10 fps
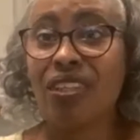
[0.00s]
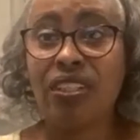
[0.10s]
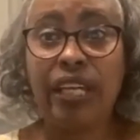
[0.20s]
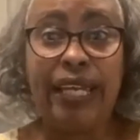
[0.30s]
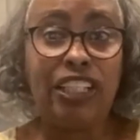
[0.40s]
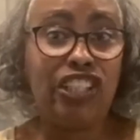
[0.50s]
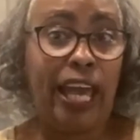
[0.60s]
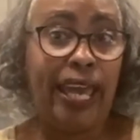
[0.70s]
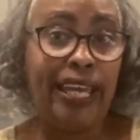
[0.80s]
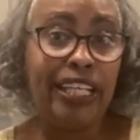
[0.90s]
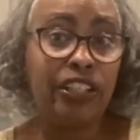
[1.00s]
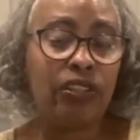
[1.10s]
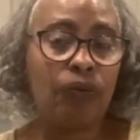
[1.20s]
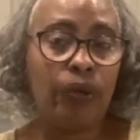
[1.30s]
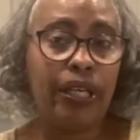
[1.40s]
change the
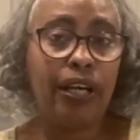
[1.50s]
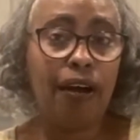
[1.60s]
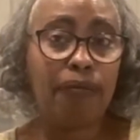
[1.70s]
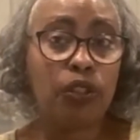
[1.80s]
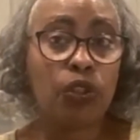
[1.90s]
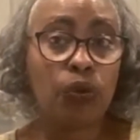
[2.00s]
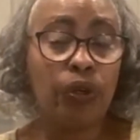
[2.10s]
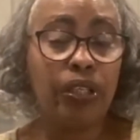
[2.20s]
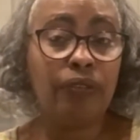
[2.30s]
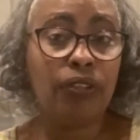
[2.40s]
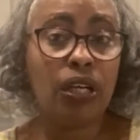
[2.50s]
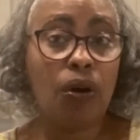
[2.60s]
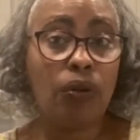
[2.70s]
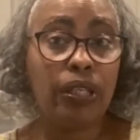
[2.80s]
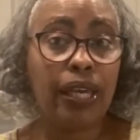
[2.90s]
age when it comes to screening for
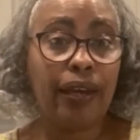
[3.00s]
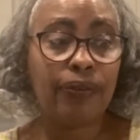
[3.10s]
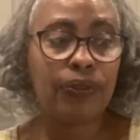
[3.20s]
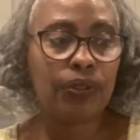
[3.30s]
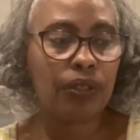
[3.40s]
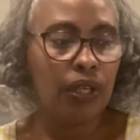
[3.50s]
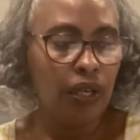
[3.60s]
colon cancer.